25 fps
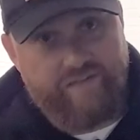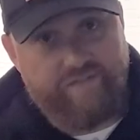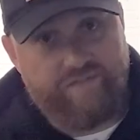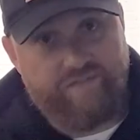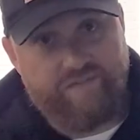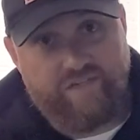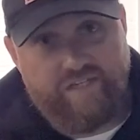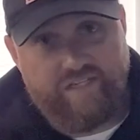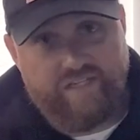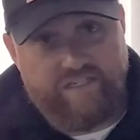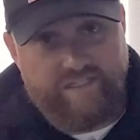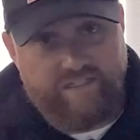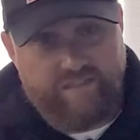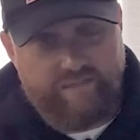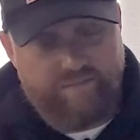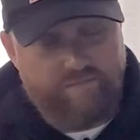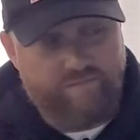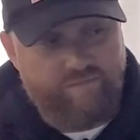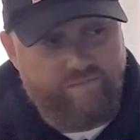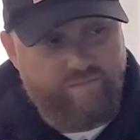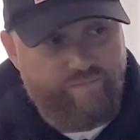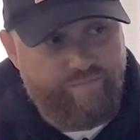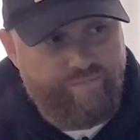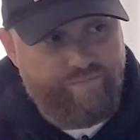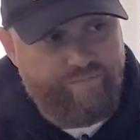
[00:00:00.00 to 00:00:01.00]
if you need to
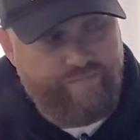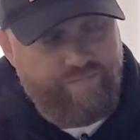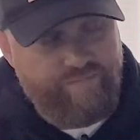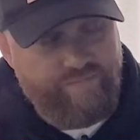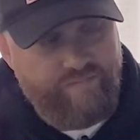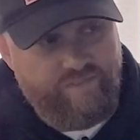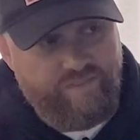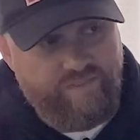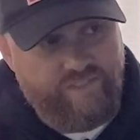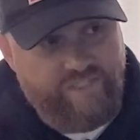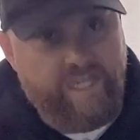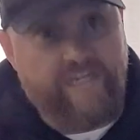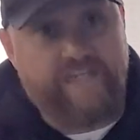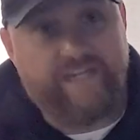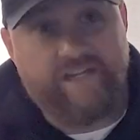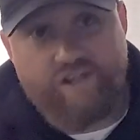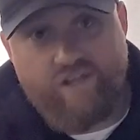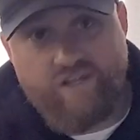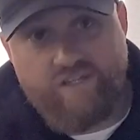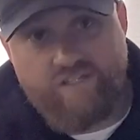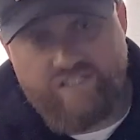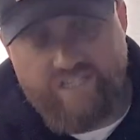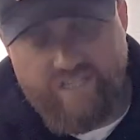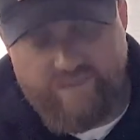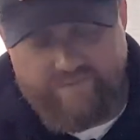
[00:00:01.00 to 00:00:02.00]
shine it
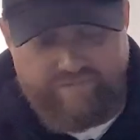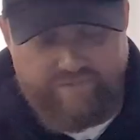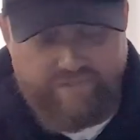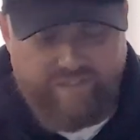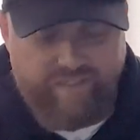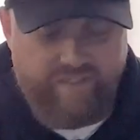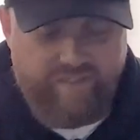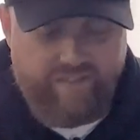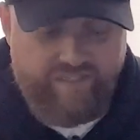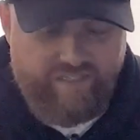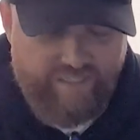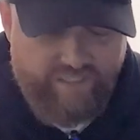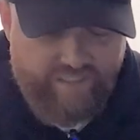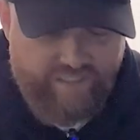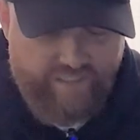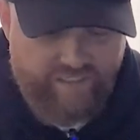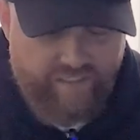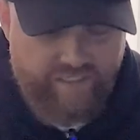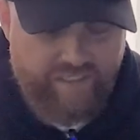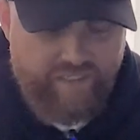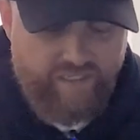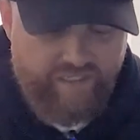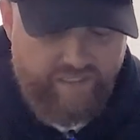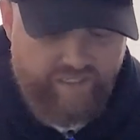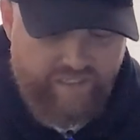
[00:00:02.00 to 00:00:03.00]
on something and then
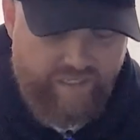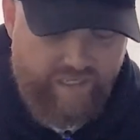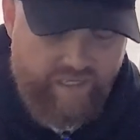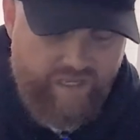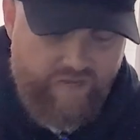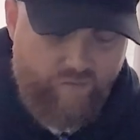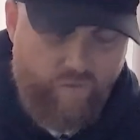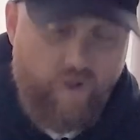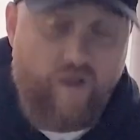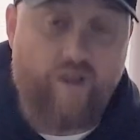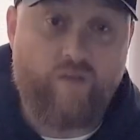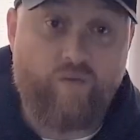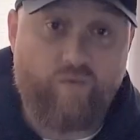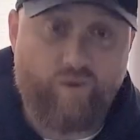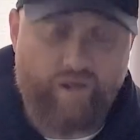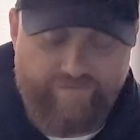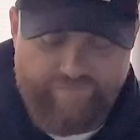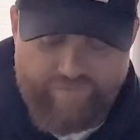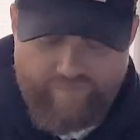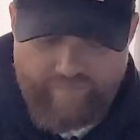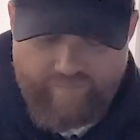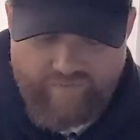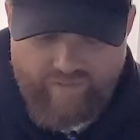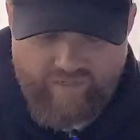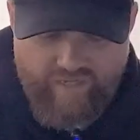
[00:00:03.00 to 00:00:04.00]
walk away
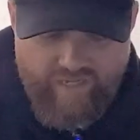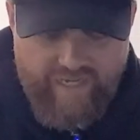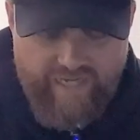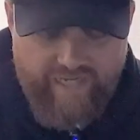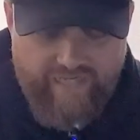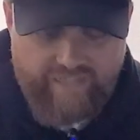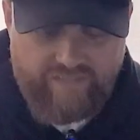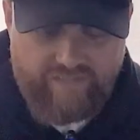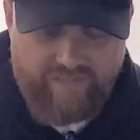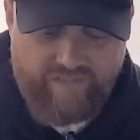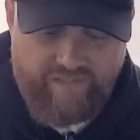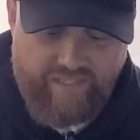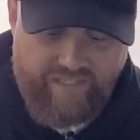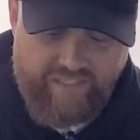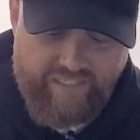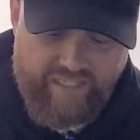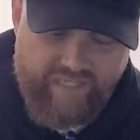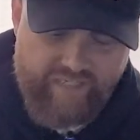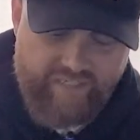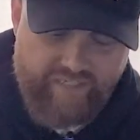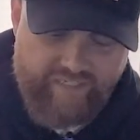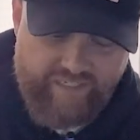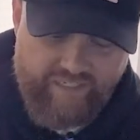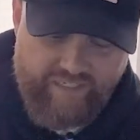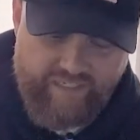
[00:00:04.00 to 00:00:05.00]
from your light. So that's
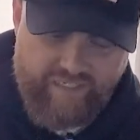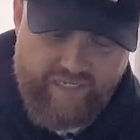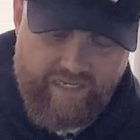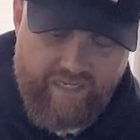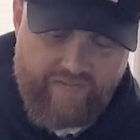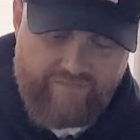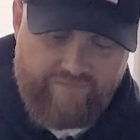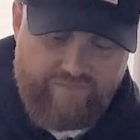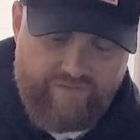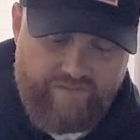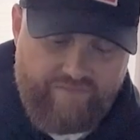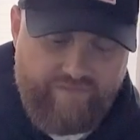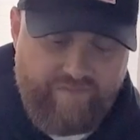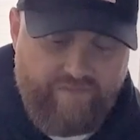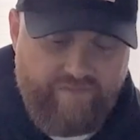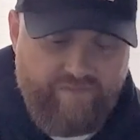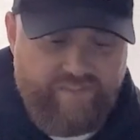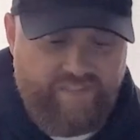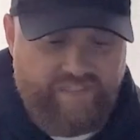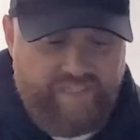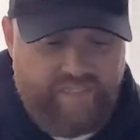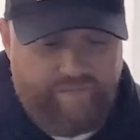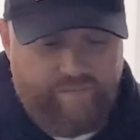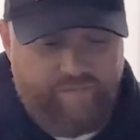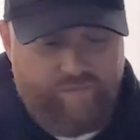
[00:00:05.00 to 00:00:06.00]
kind of neat. I've never
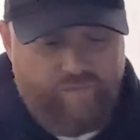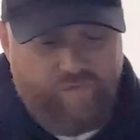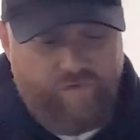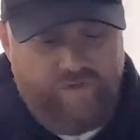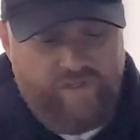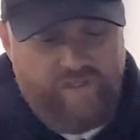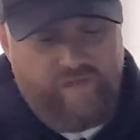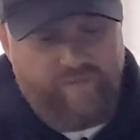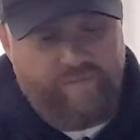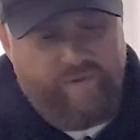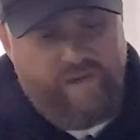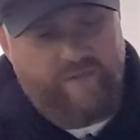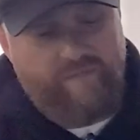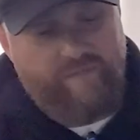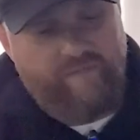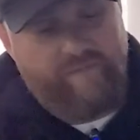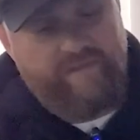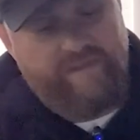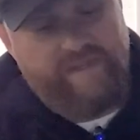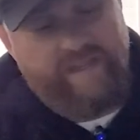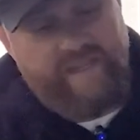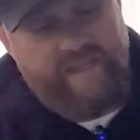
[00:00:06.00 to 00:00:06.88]
seen that before. You could probably